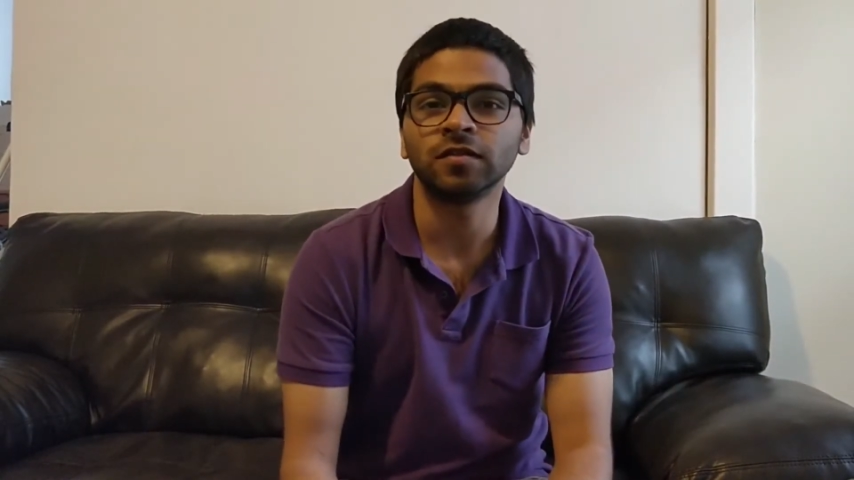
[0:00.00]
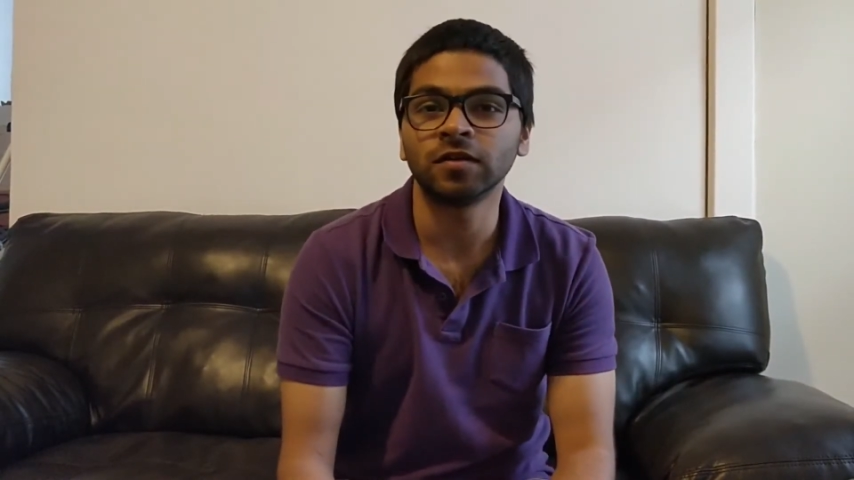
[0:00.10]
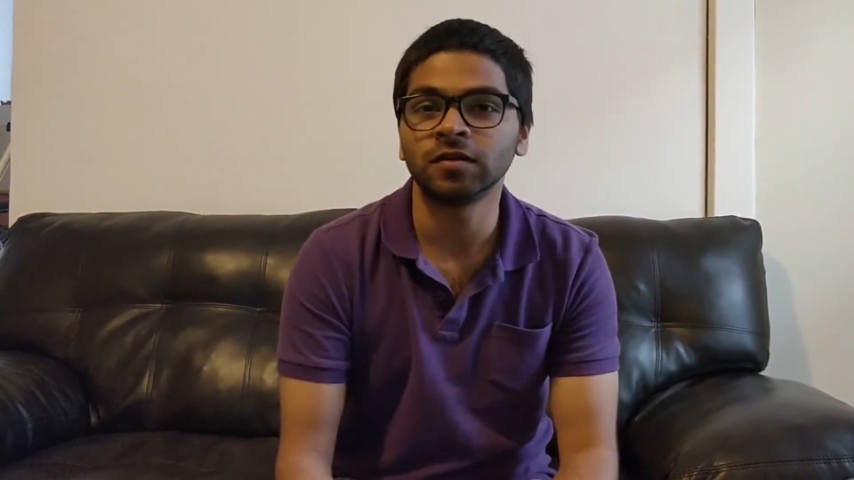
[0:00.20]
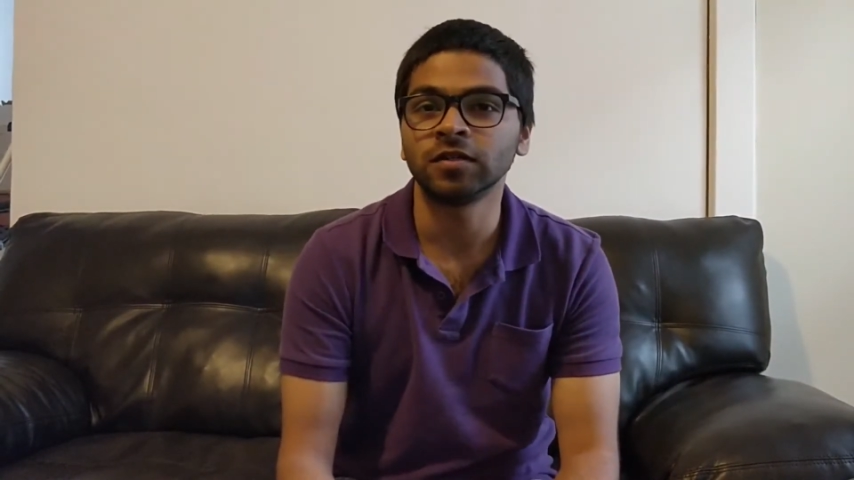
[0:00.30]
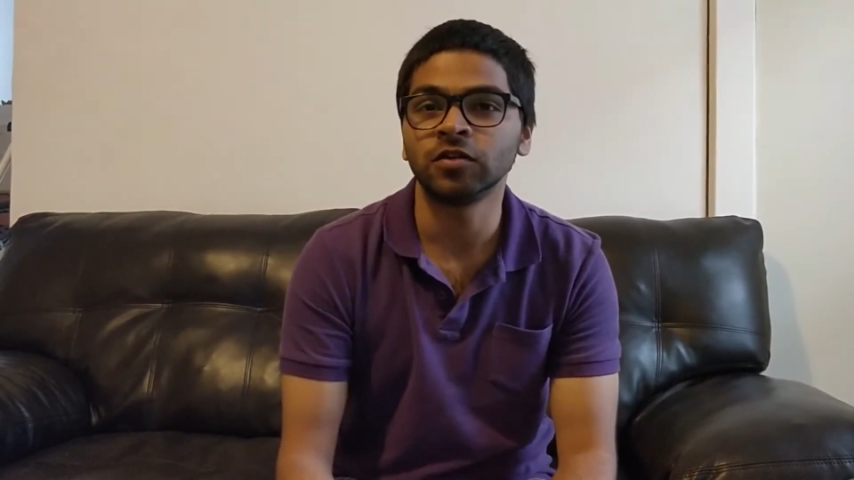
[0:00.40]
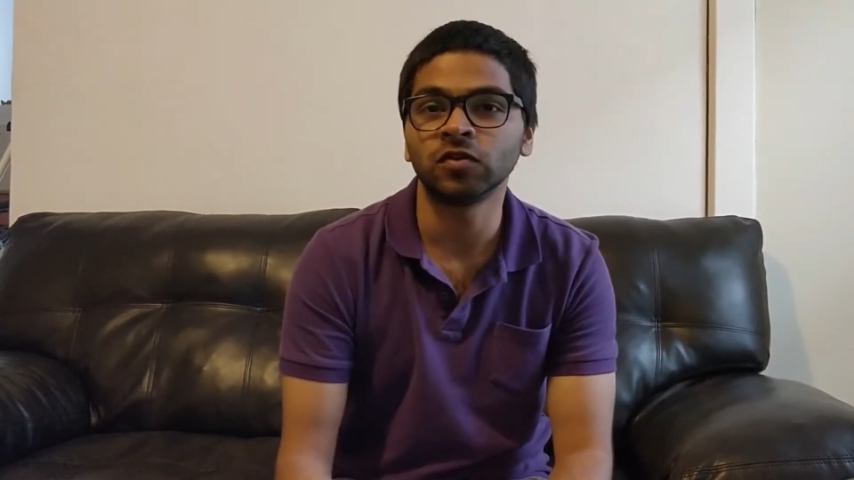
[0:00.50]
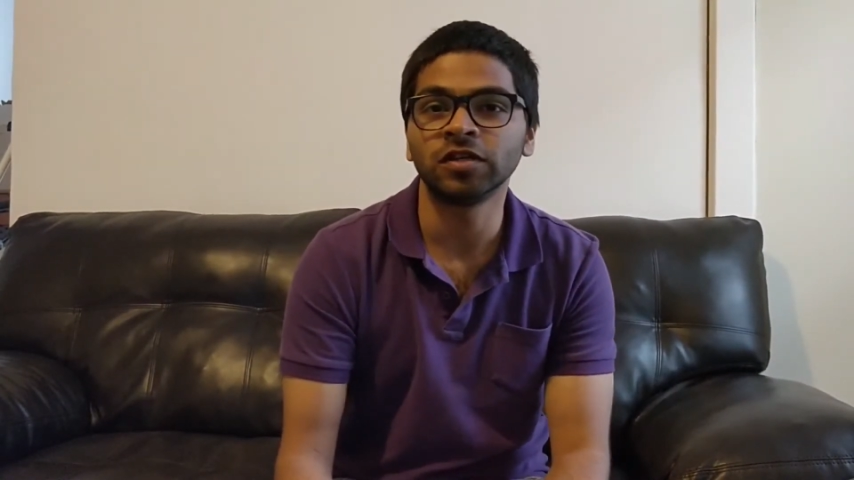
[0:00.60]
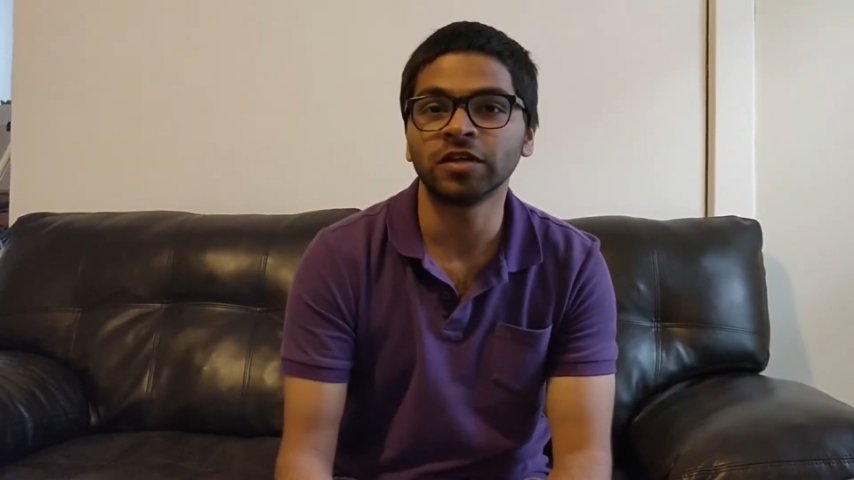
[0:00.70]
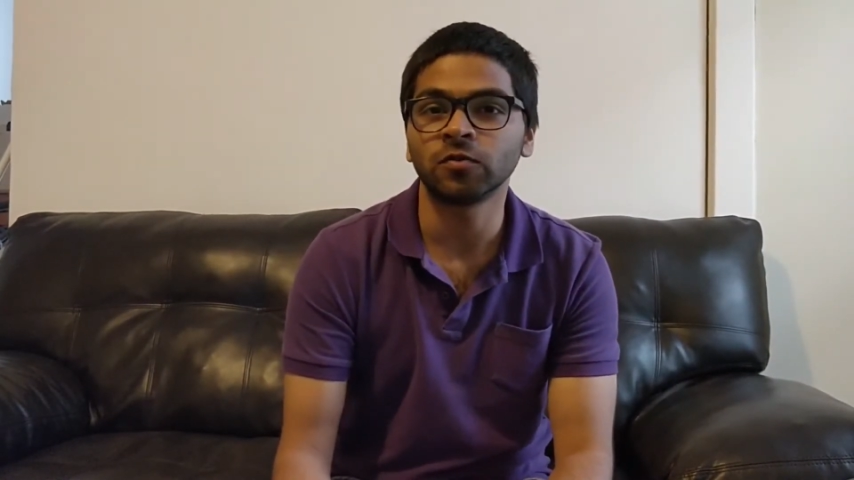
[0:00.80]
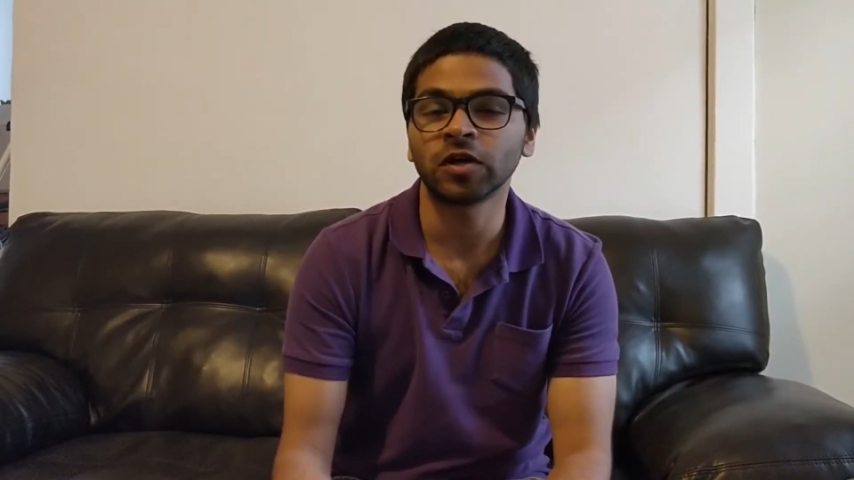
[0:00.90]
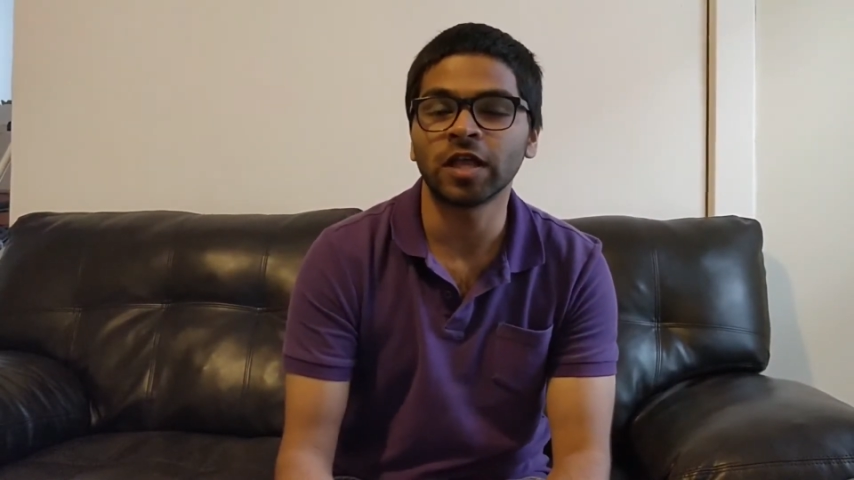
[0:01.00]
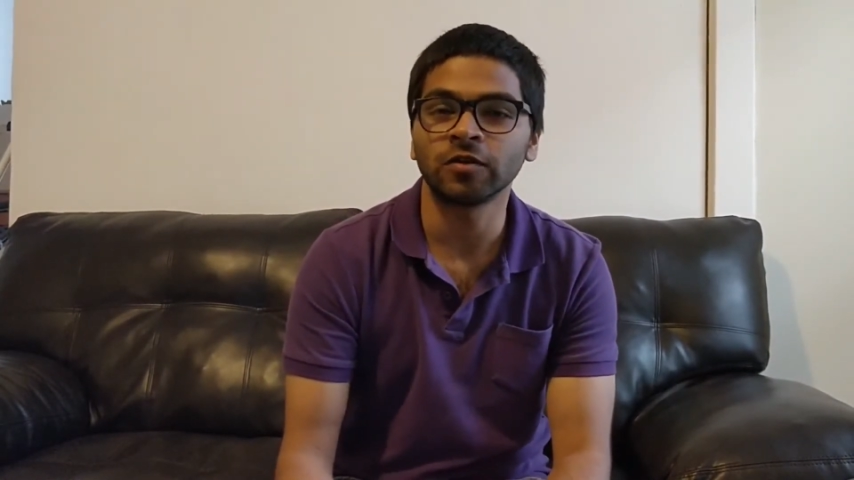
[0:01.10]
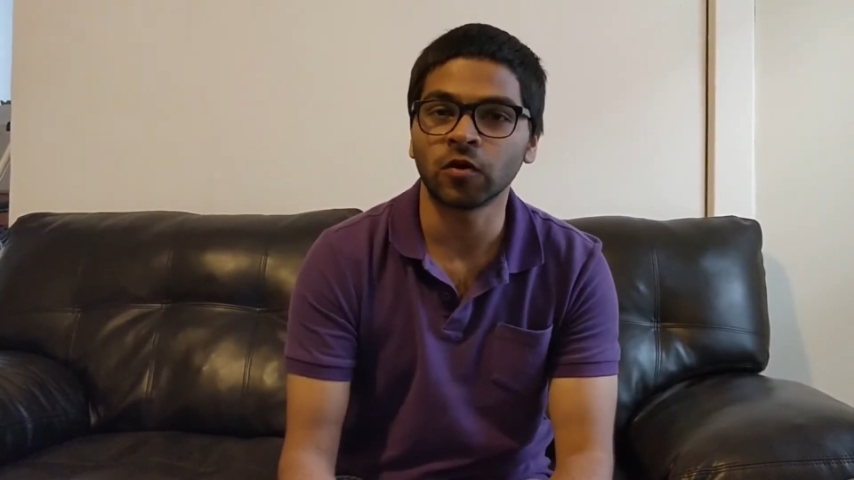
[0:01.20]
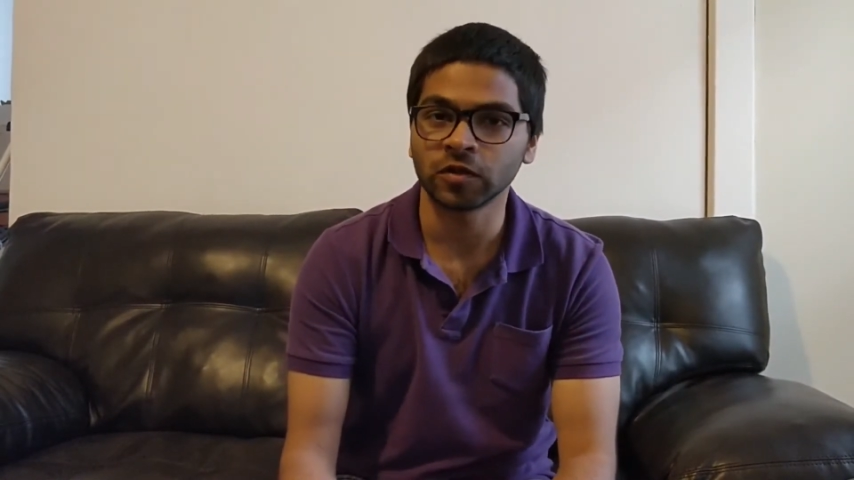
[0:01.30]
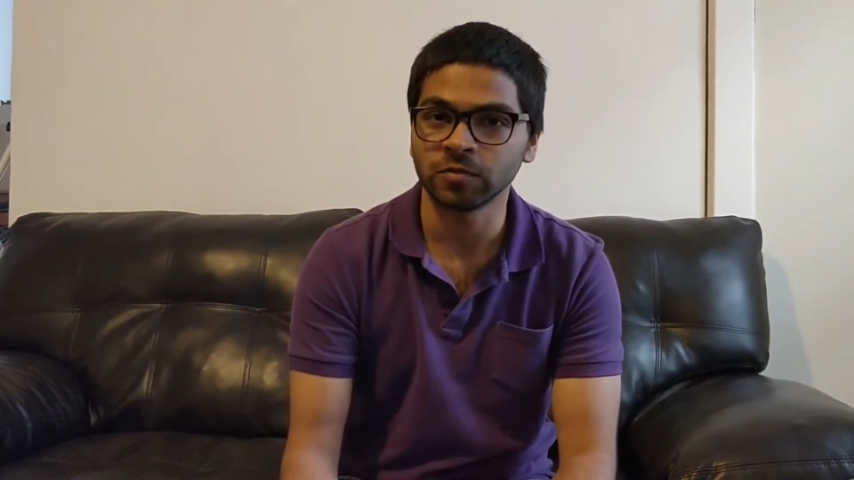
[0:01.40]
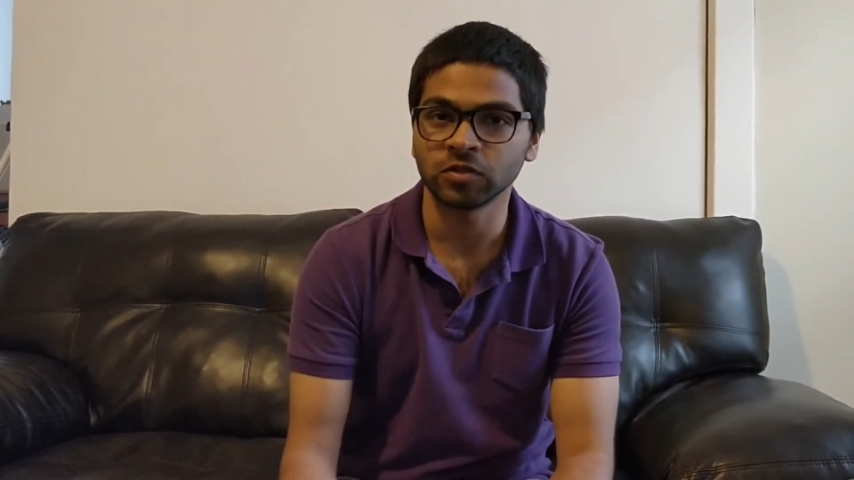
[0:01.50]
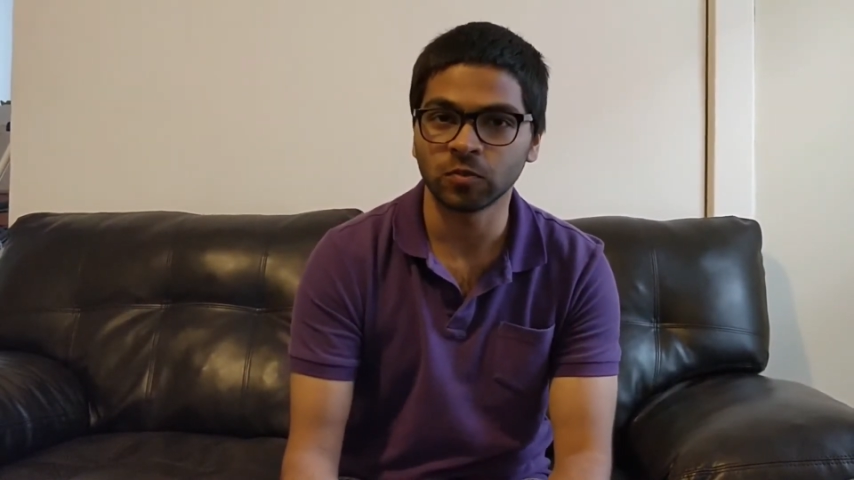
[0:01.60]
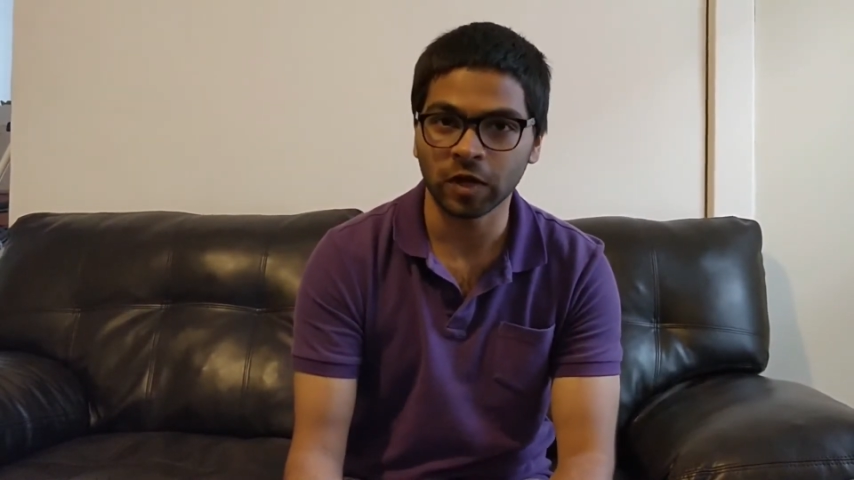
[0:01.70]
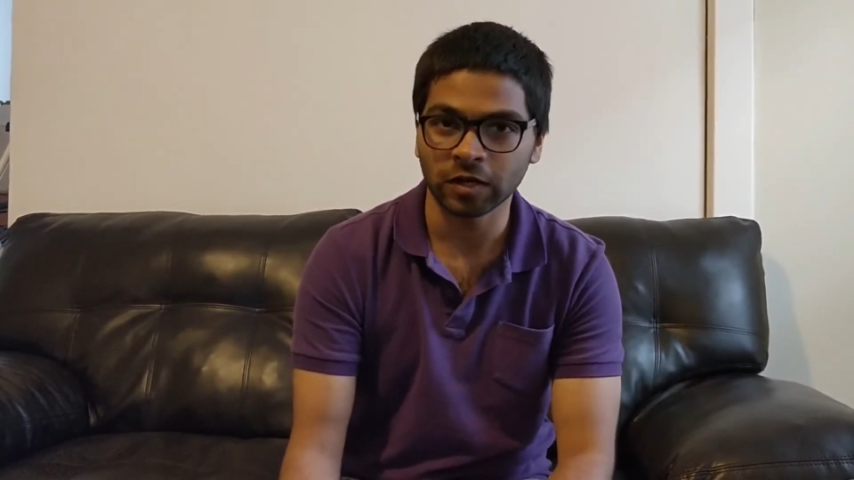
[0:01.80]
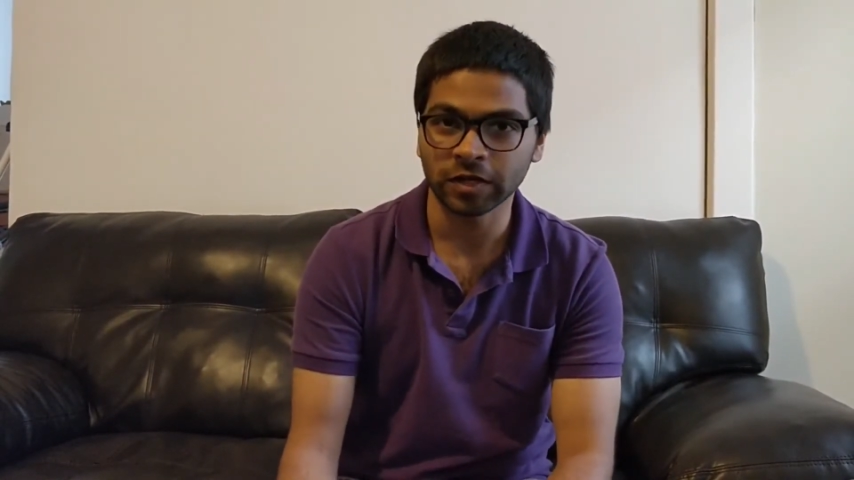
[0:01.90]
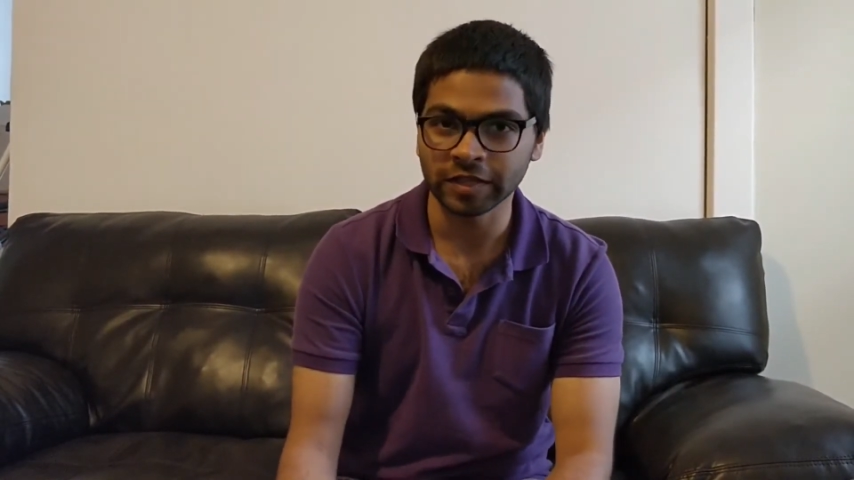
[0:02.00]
the neural network algorithm as well